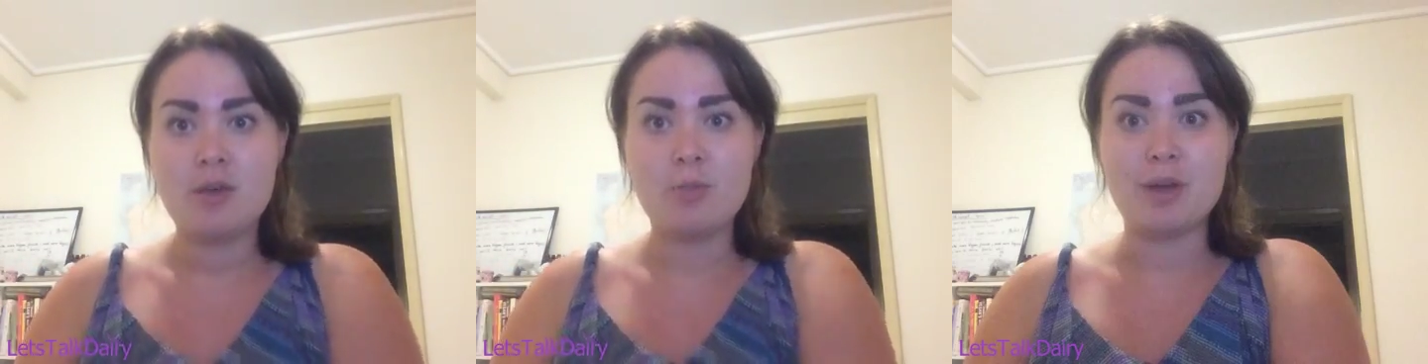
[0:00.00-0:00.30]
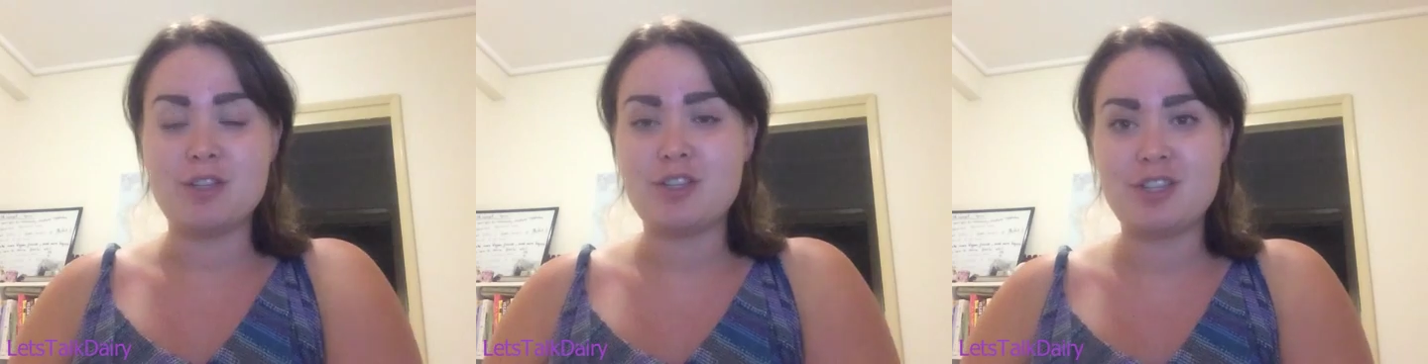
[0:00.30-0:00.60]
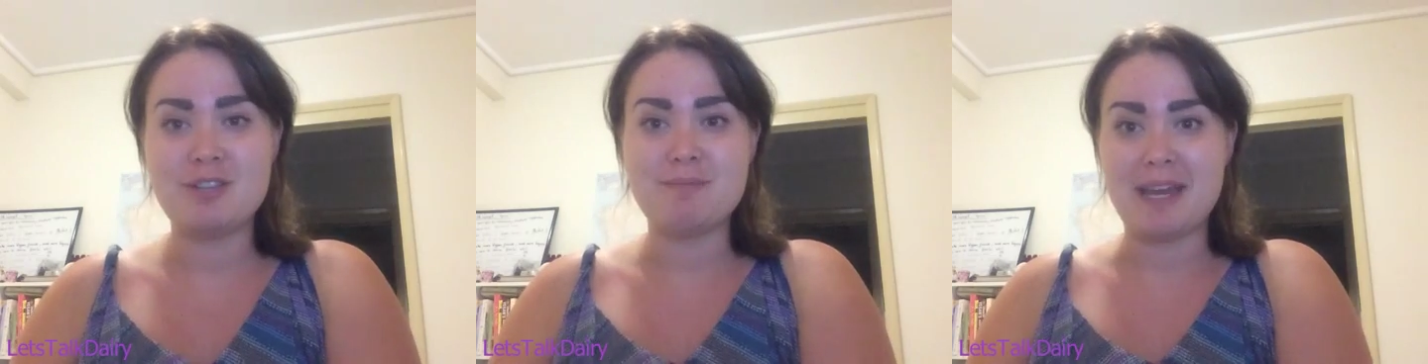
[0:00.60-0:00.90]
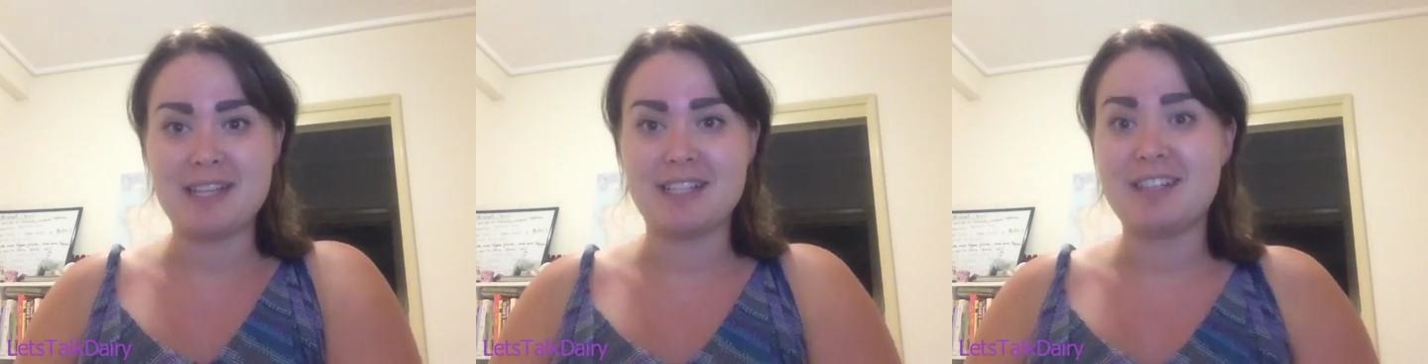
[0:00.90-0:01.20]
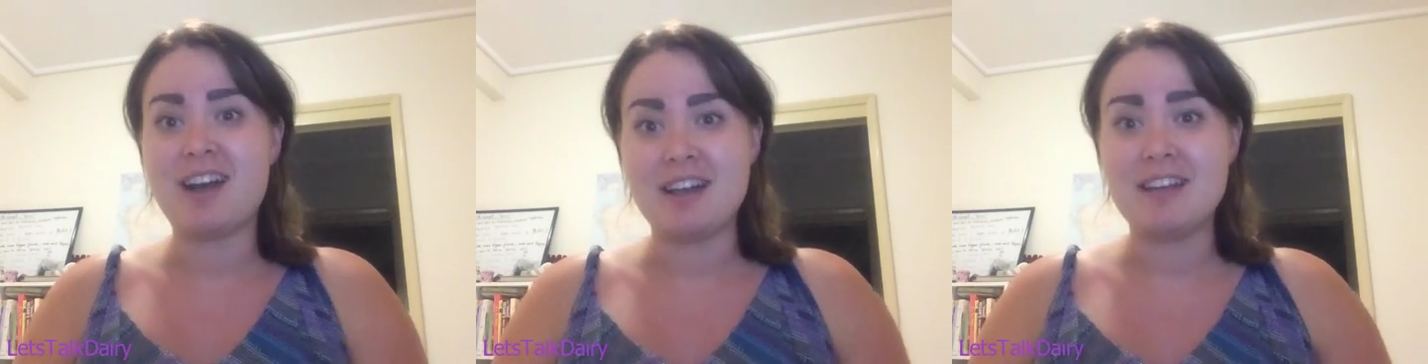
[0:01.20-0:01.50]
which makes it
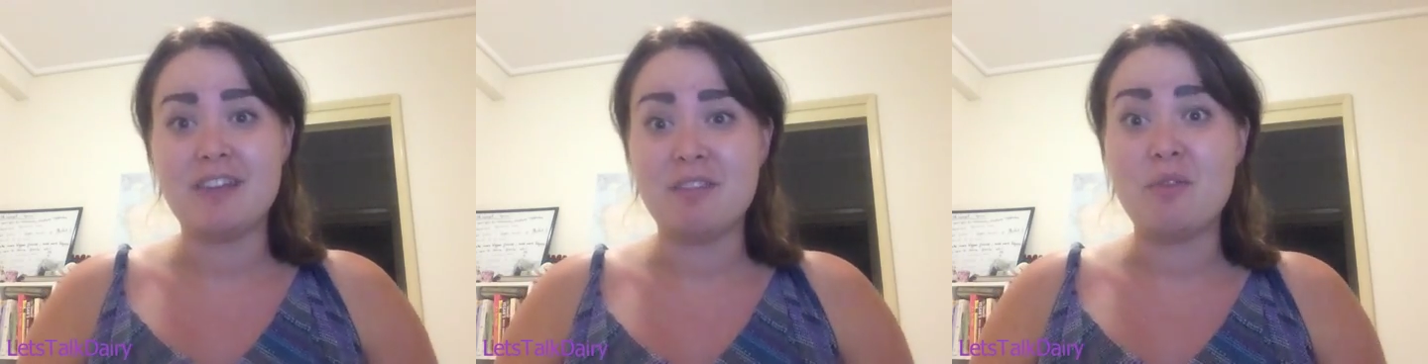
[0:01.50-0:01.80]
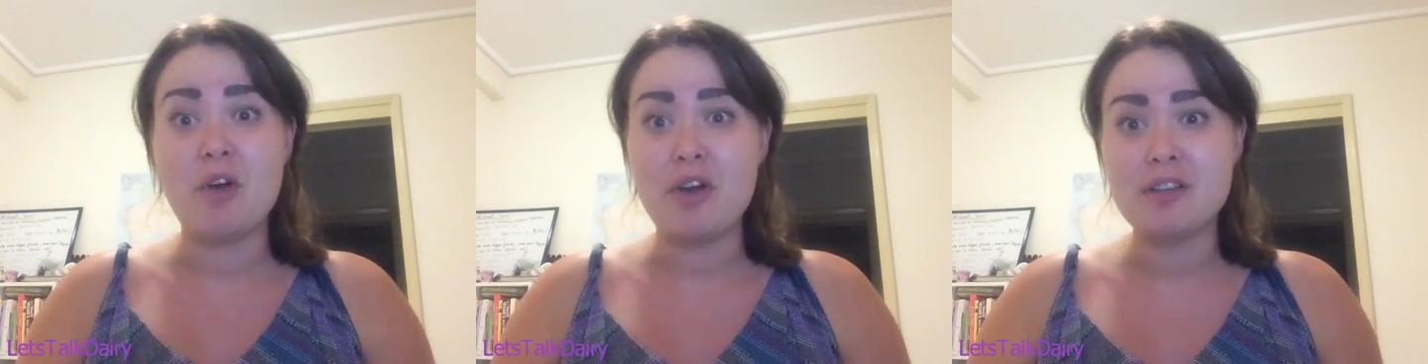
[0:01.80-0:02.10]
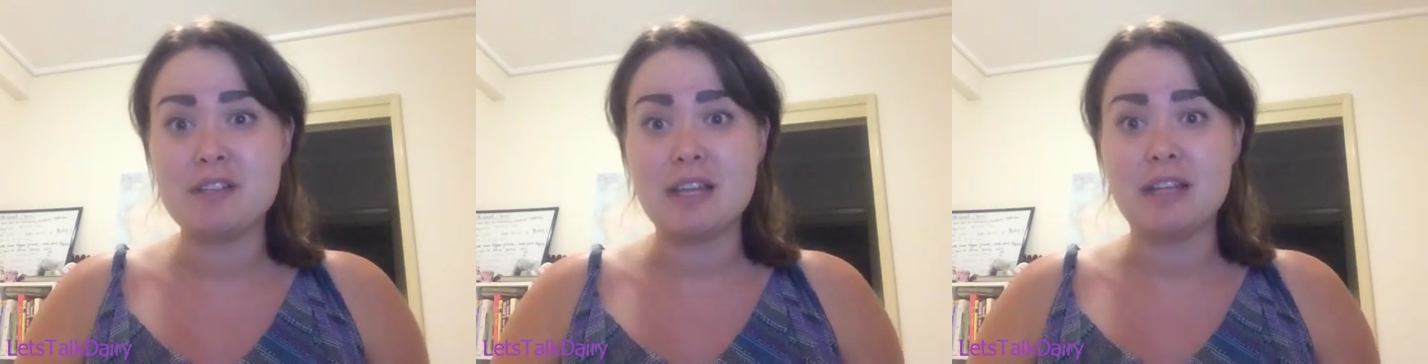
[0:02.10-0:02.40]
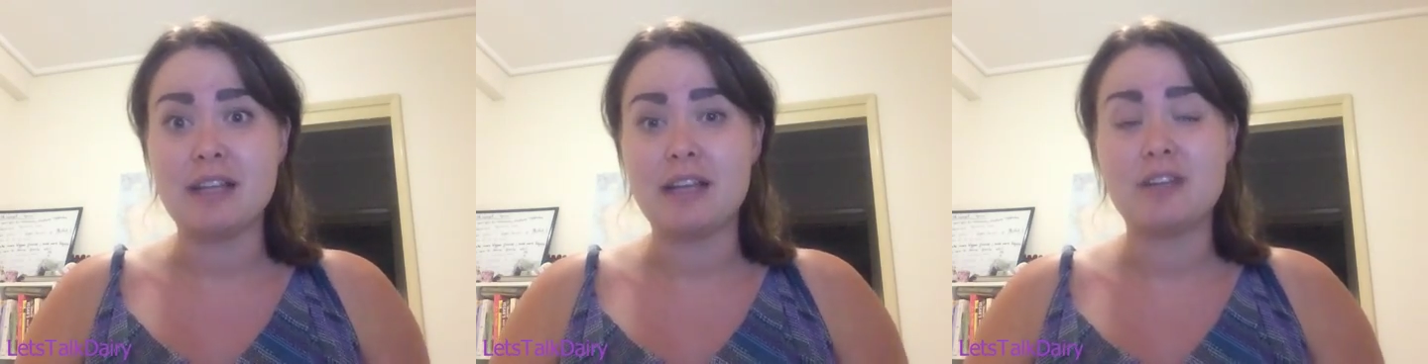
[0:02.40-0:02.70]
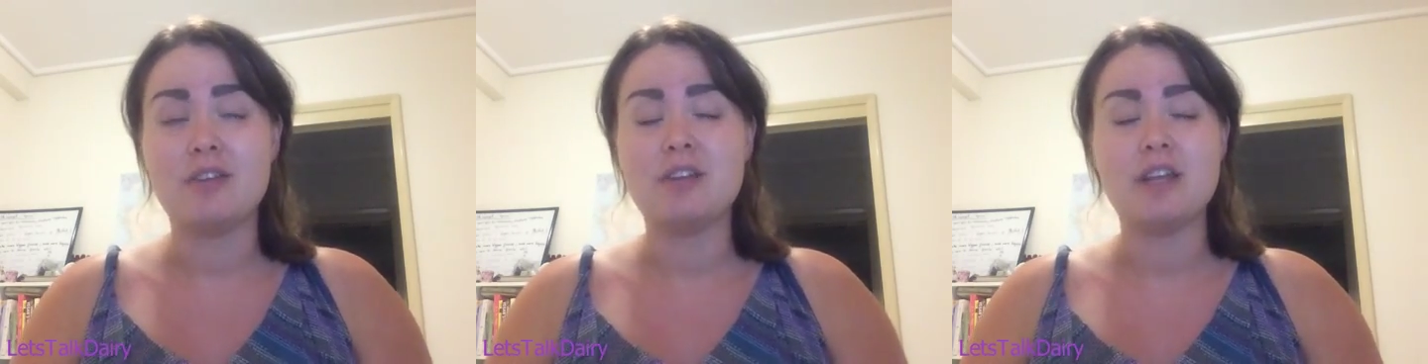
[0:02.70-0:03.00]
kind of even worse and, like,
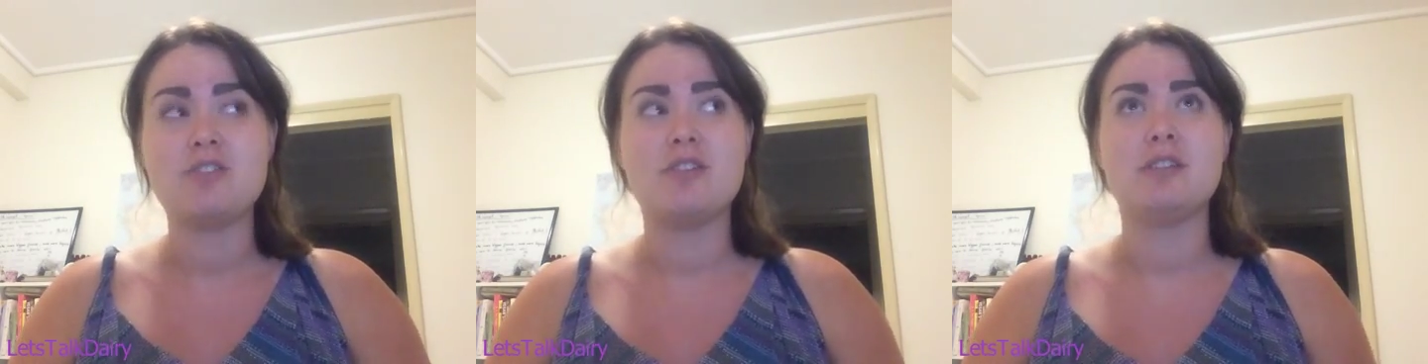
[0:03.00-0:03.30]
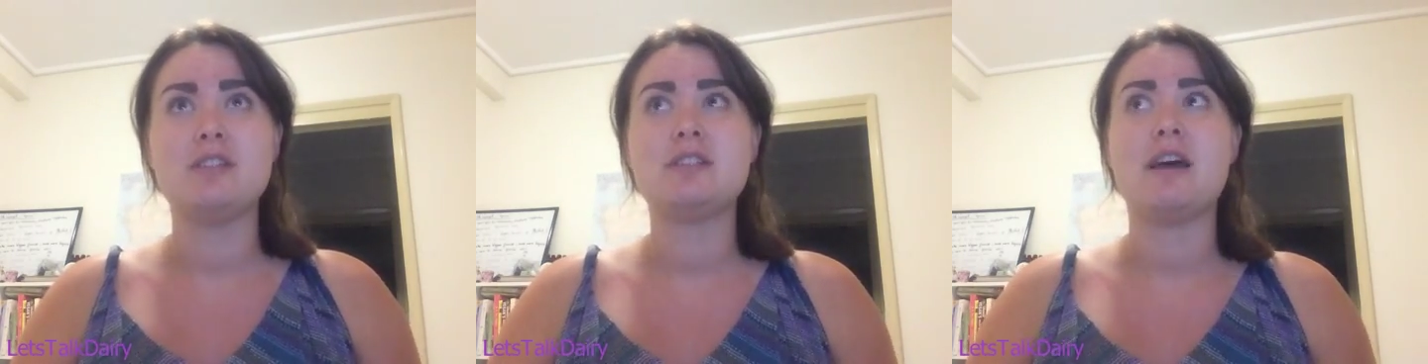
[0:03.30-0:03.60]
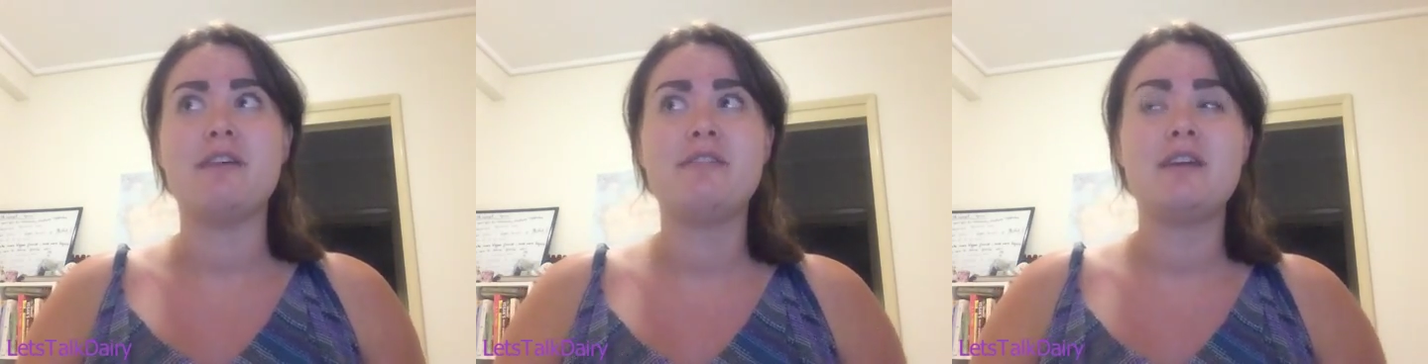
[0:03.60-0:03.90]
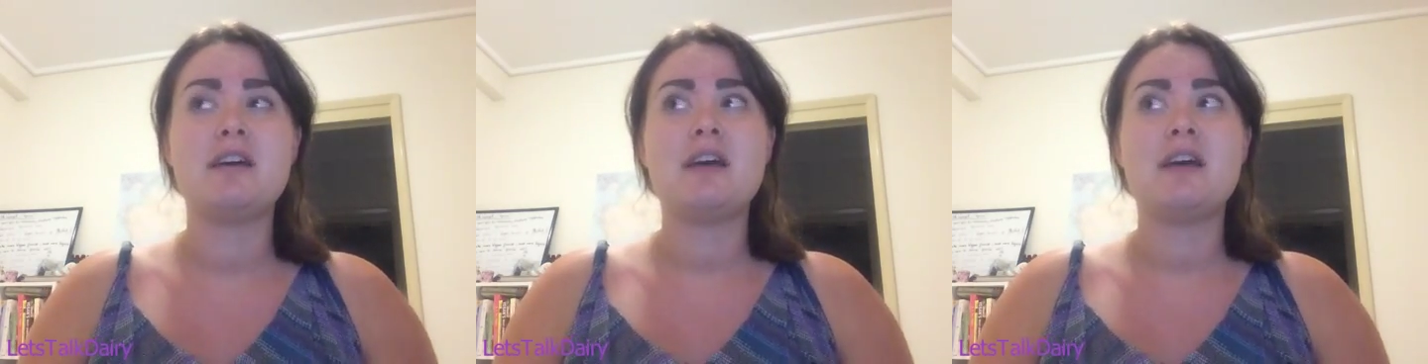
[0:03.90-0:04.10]
not natural and stuff.